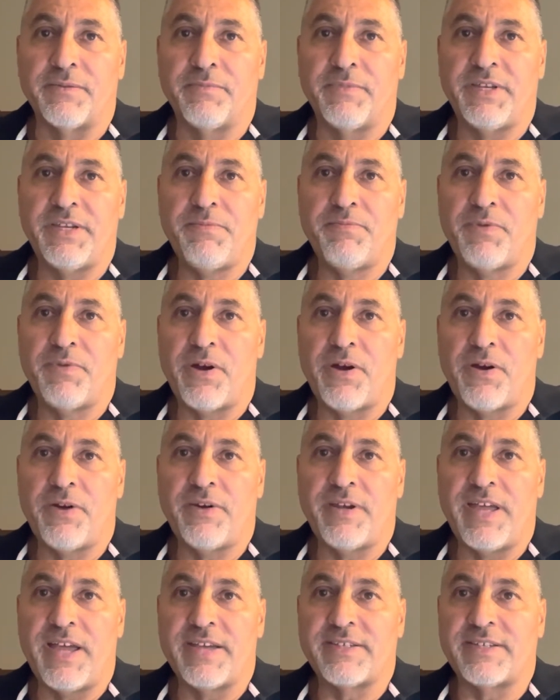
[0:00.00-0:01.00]
money
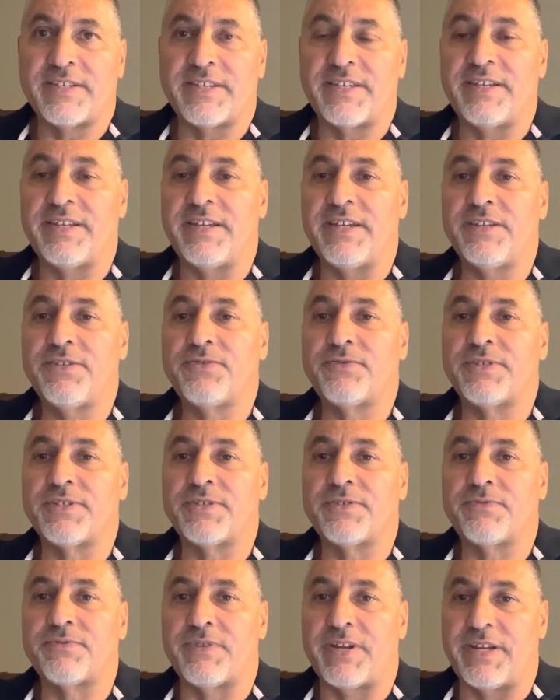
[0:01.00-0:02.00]
borrowed has an
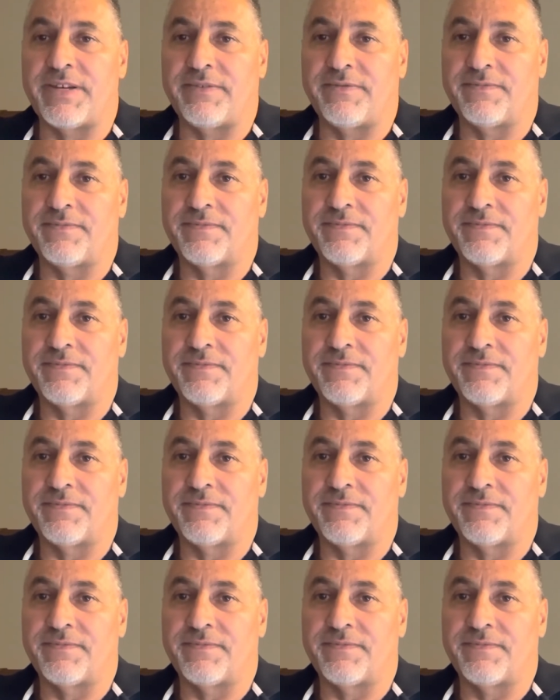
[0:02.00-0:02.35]
interest rate.